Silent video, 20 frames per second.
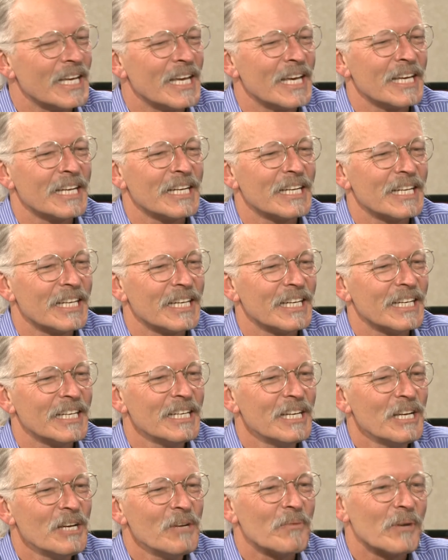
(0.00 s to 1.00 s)
and
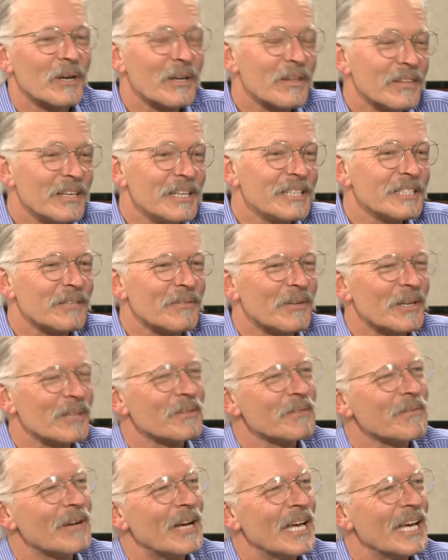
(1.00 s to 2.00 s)
one of the things that went
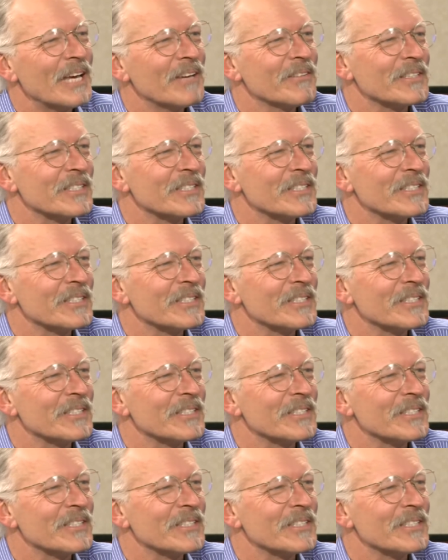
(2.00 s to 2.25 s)
through my head